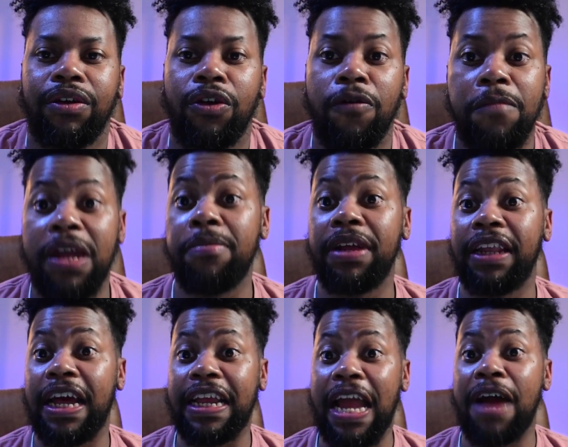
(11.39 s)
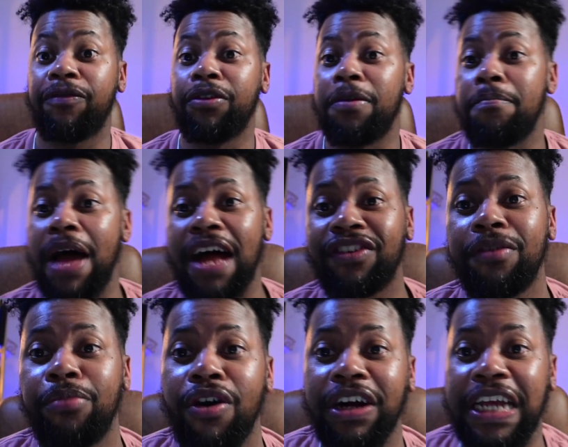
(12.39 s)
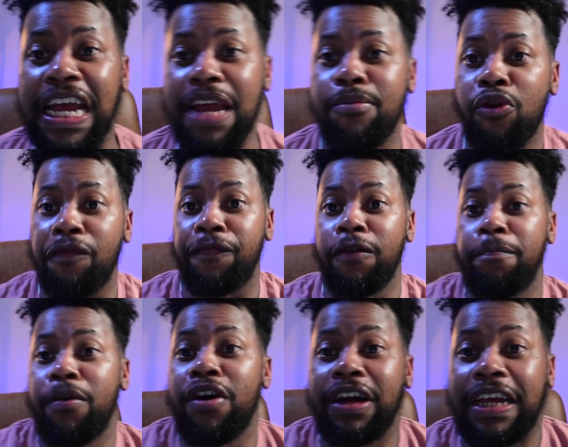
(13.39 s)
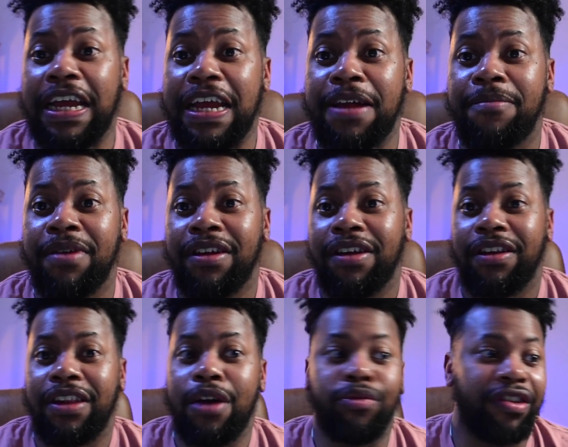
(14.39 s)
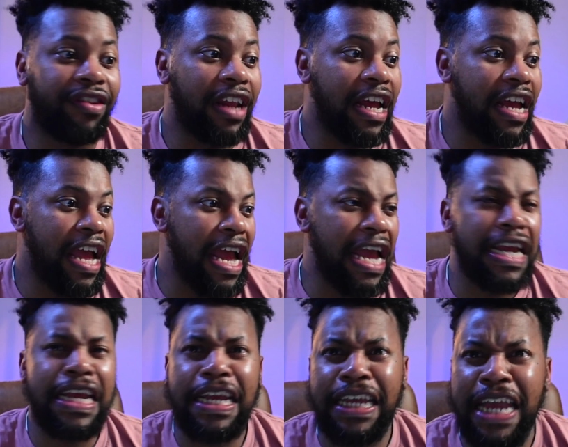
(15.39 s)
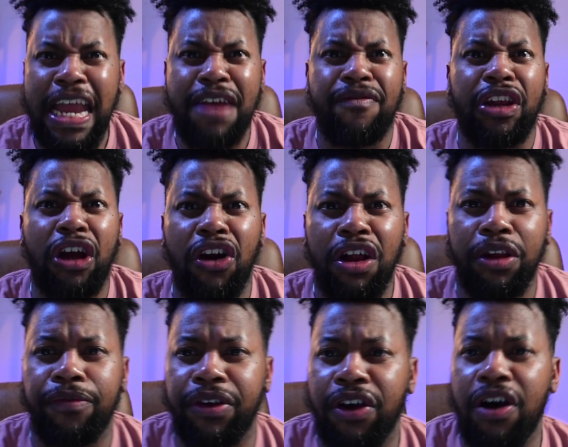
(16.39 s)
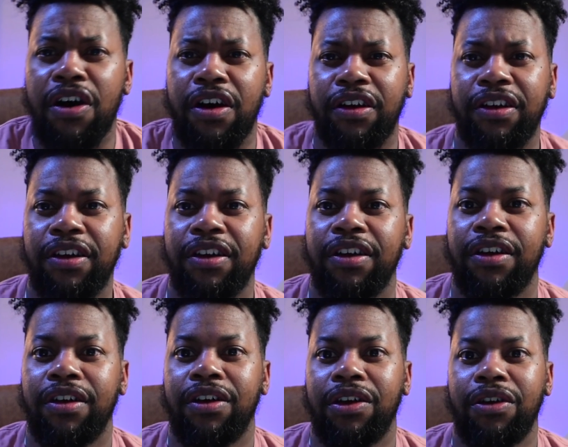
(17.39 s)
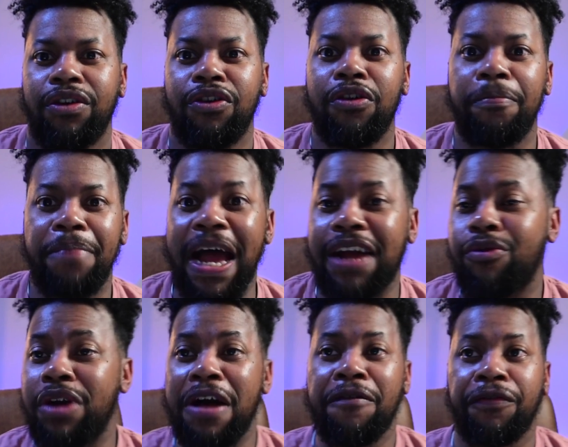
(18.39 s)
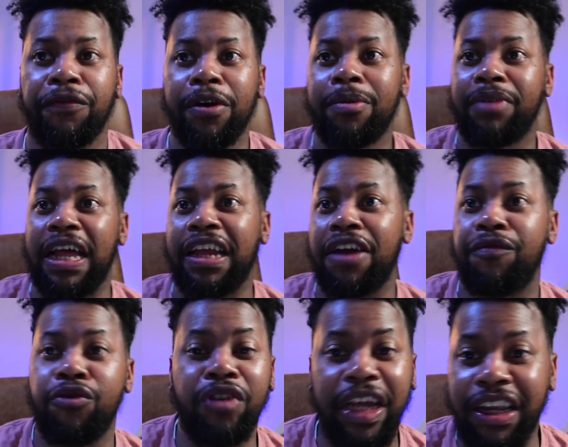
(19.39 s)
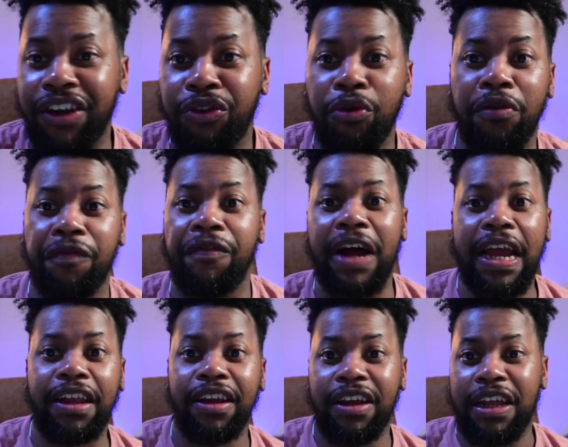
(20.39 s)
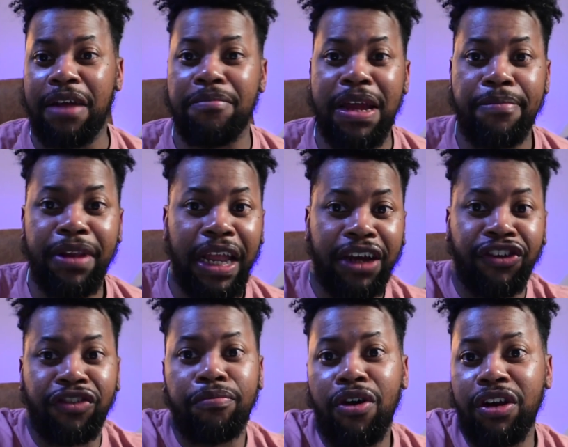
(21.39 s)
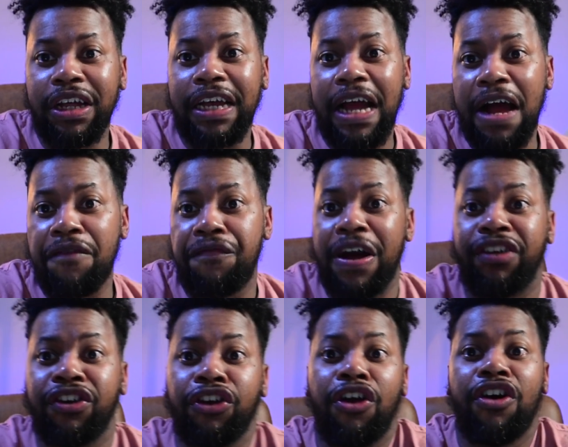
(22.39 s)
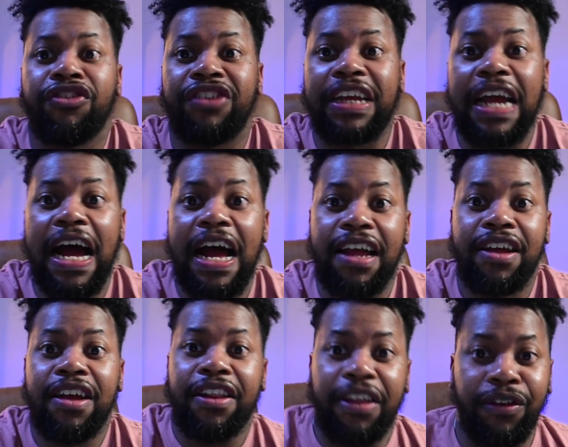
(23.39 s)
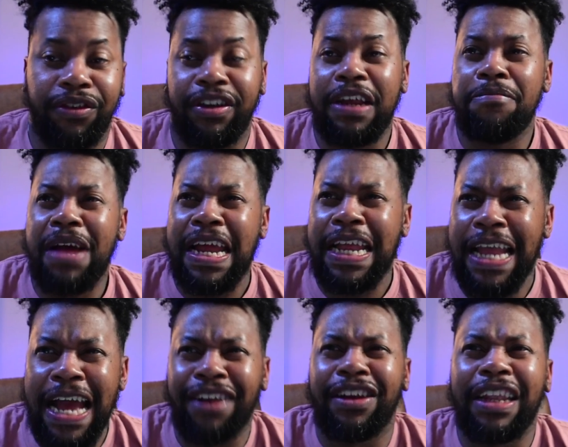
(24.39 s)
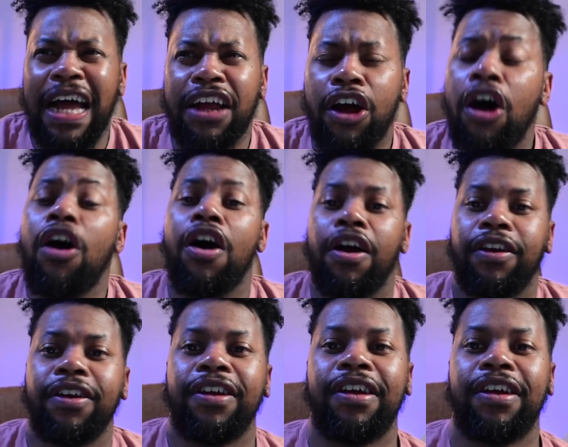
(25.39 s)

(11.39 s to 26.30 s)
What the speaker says: Or maybe like after a basketball game or a football game, they would say, hey, he gave it all of his heart. Or back where I'm from, like if you get into a fight and maybe like a smaller guy fights a larger guy, they'll say, man, he has a lot of heart.